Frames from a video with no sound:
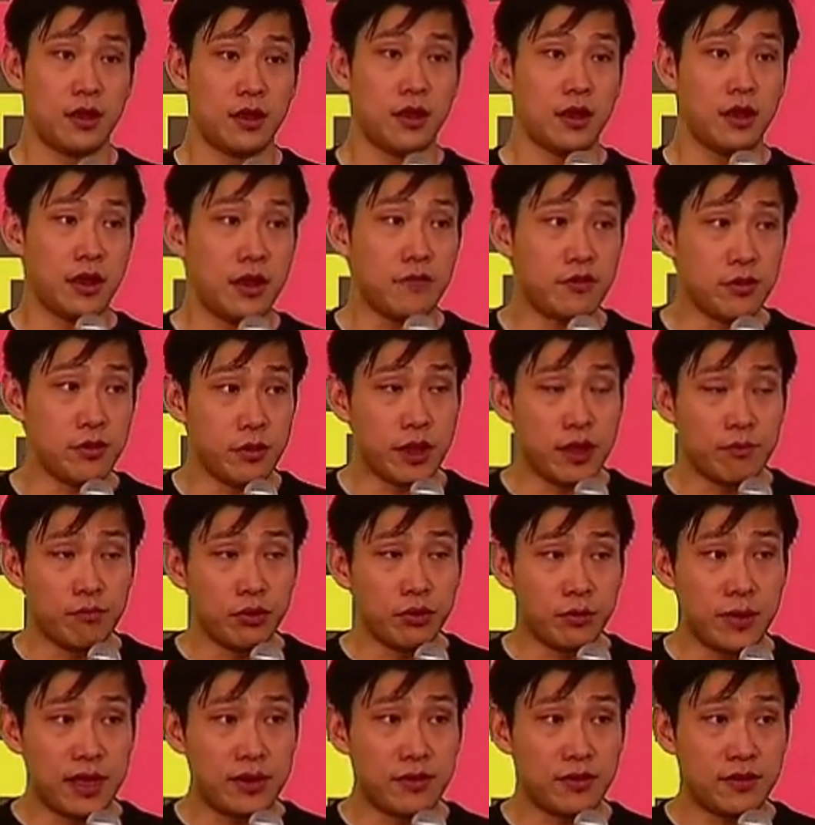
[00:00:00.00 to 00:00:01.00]
If you
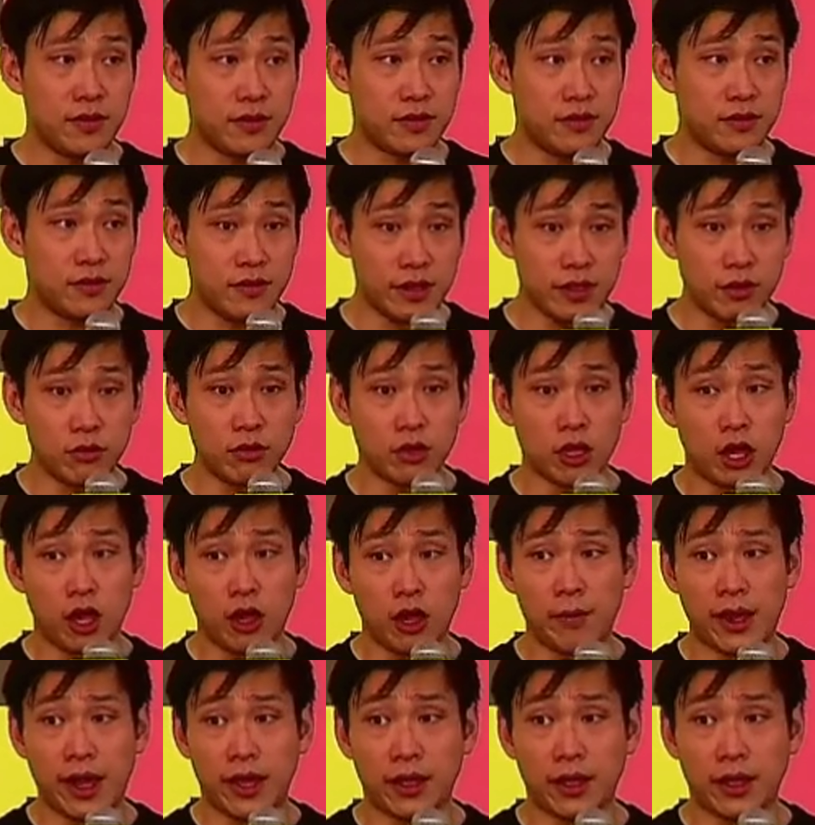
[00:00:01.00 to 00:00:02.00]
implement this single
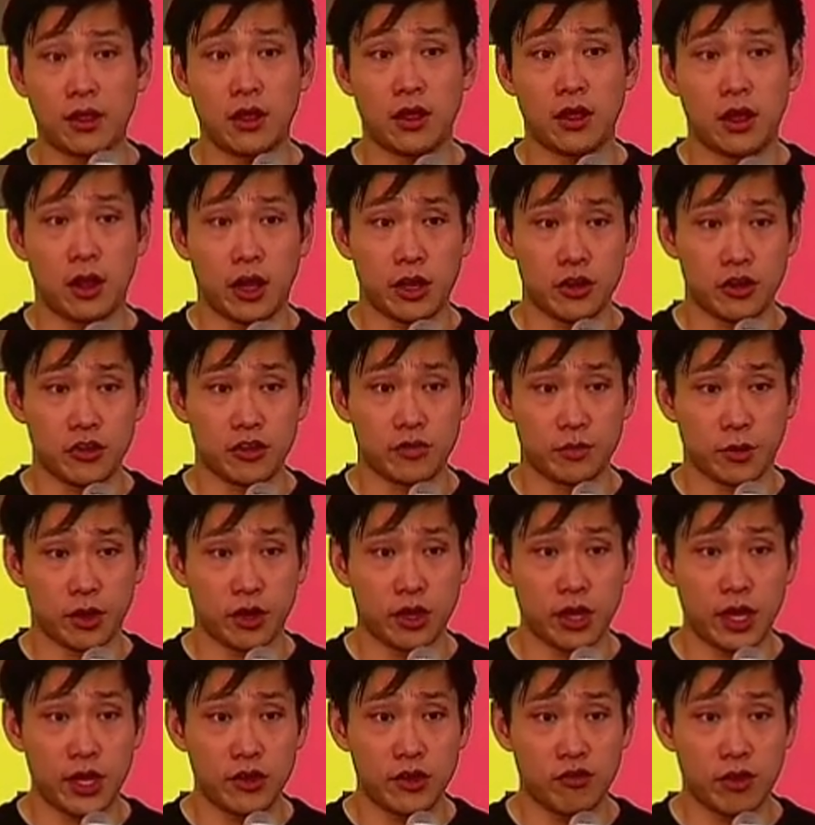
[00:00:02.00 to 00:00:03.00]
callback on your smart
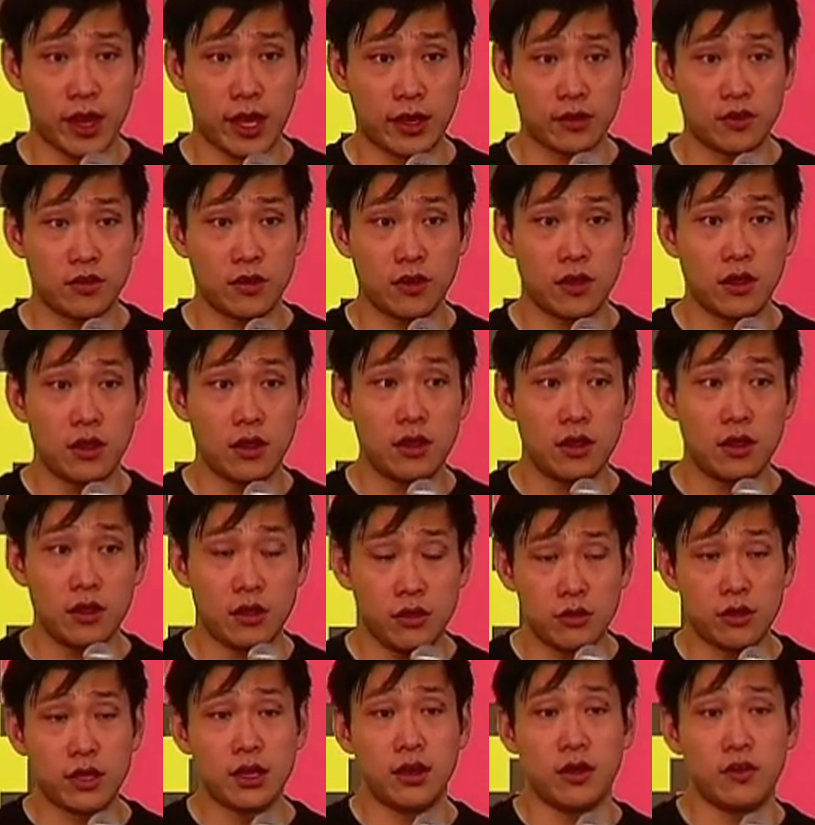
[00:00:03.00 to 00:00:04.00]
contract, you
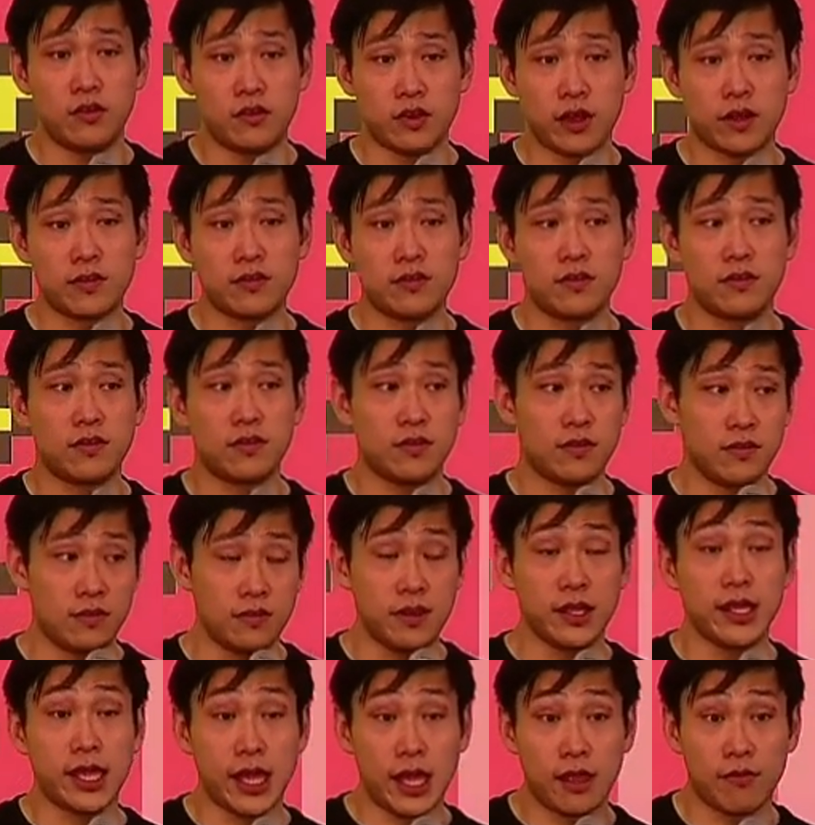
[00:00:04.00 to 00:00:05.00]
can ingest
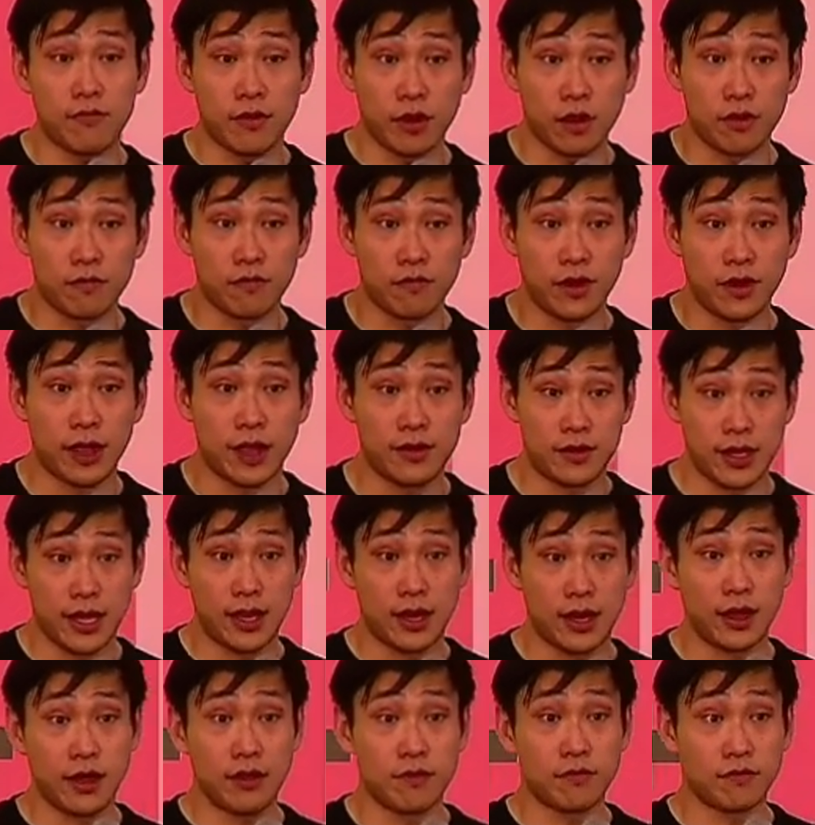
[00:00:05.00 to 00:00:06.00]
ZK-verified
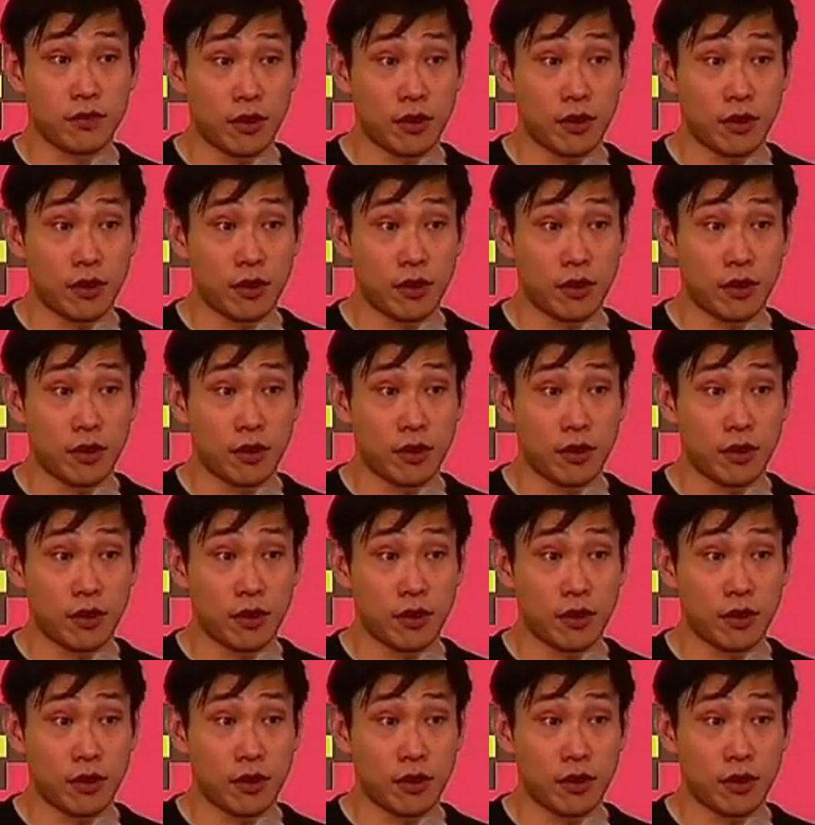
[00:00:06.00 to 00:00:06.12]
data from